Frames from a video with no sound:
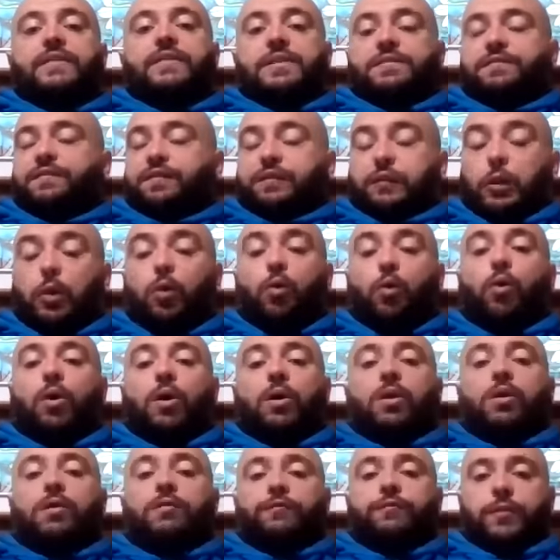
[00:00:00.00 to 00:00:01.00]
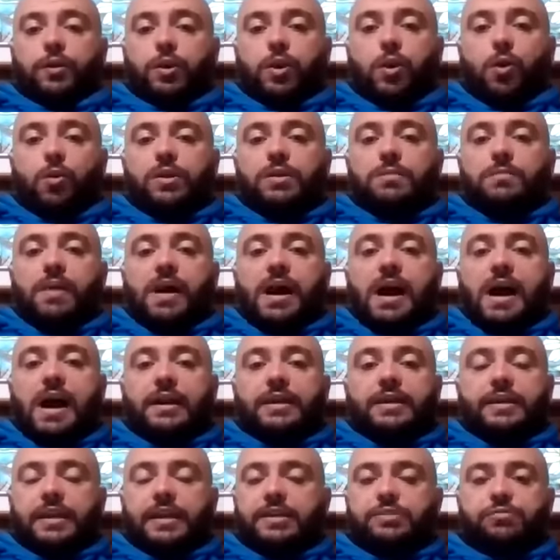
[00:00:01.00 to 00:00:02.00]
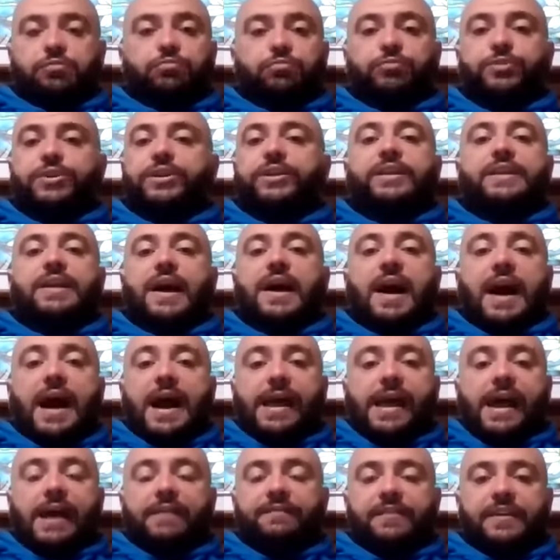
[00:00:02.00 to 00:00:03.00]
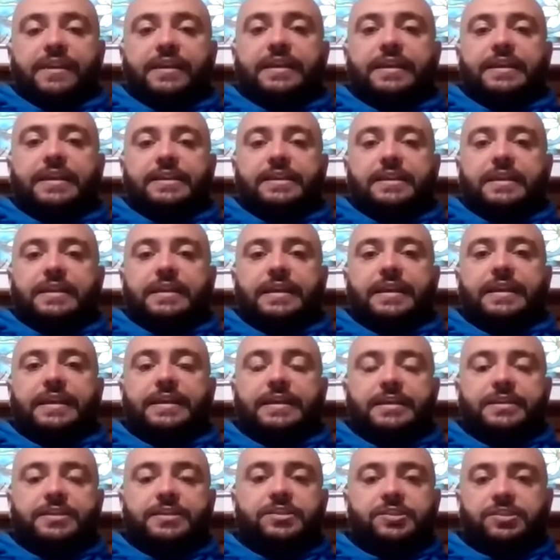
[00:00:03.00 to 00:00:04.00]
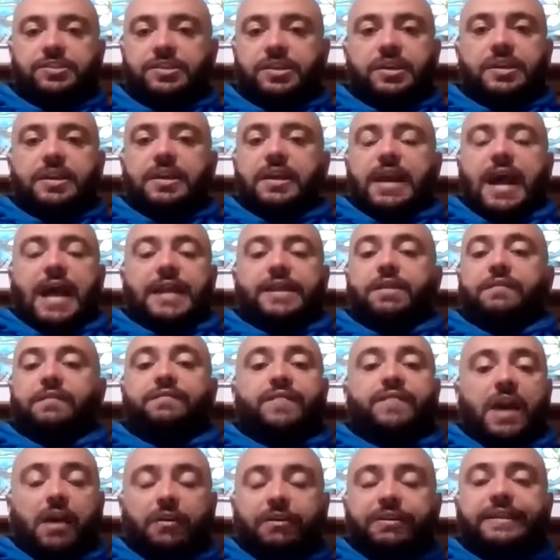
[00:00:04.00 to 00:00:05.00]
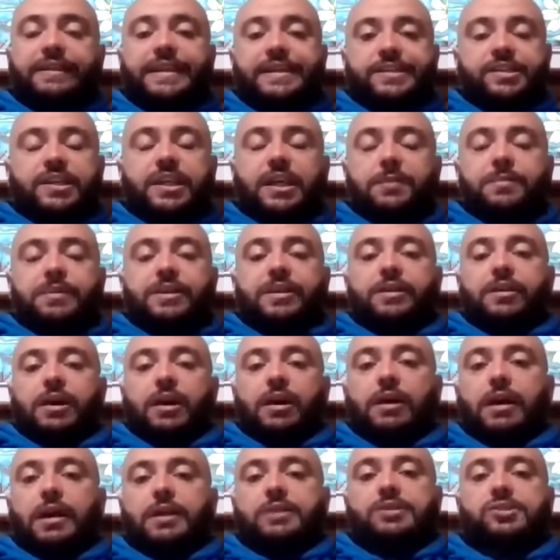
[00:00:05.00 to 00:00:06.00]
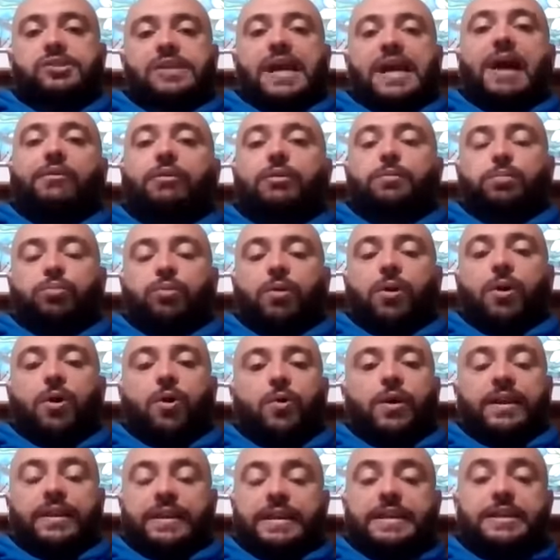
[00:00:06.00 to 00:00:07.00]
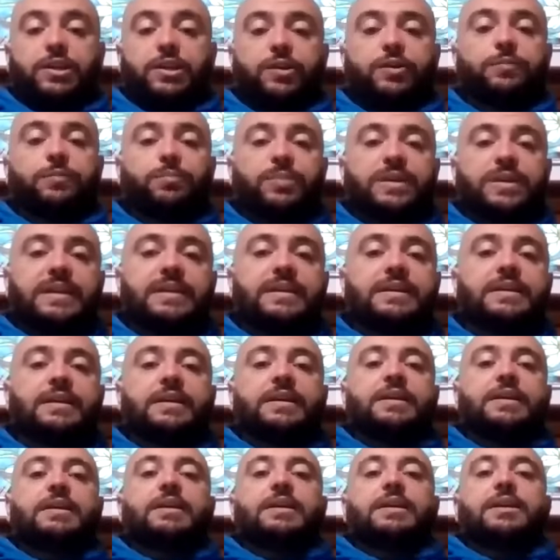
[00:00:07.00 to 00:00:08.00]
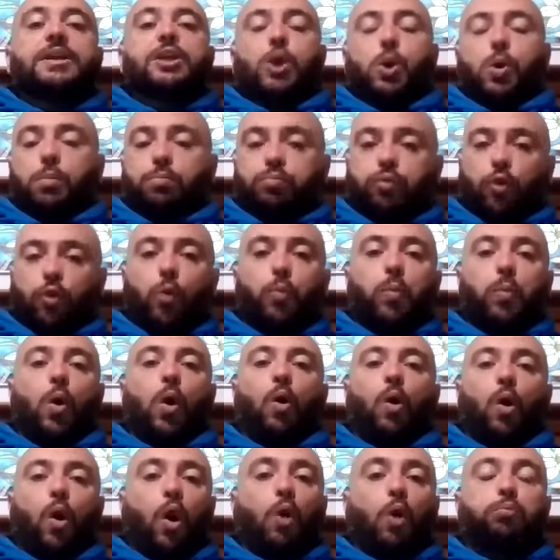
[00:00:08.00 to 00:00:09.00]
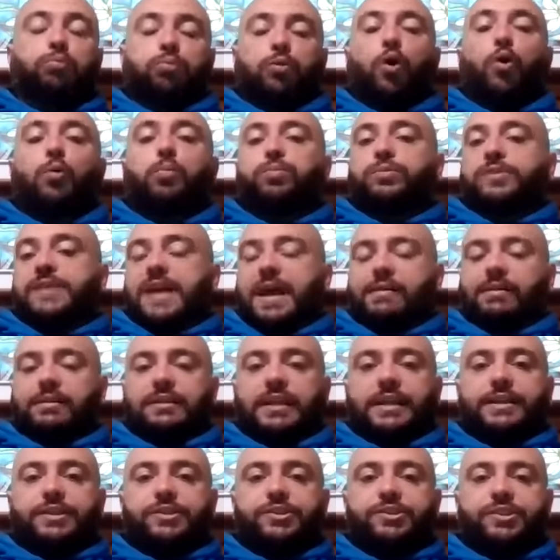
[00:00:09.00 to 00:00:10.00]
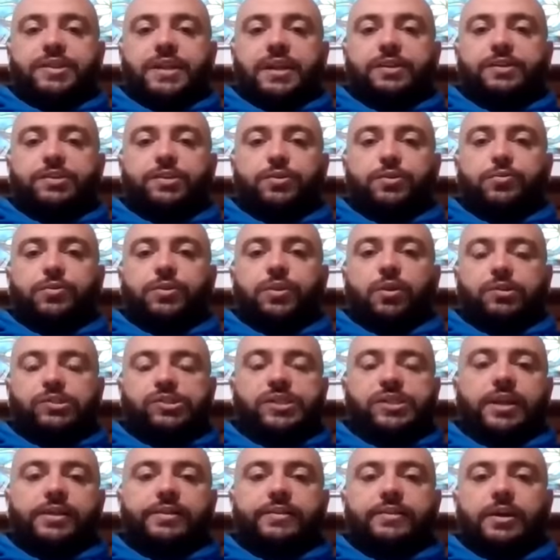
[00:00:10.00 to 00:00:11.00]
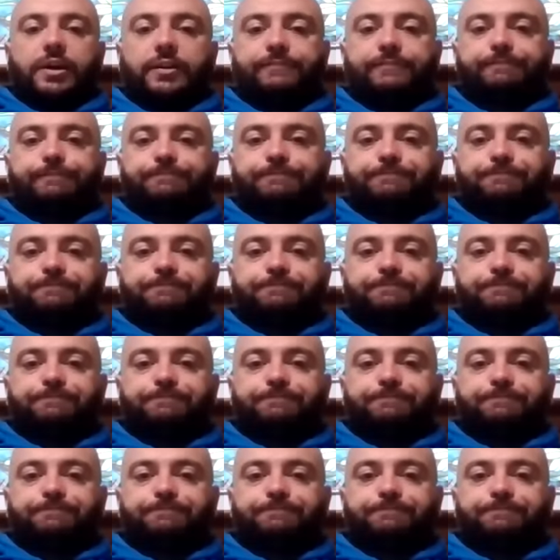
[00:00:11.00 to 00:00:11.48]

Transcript: the floor for Cody Mock is really high. I think he is at the very least going to be a solid pro, and he could be, you know, a Pro Bowl, all pro talent, like you said, too, when all said and done.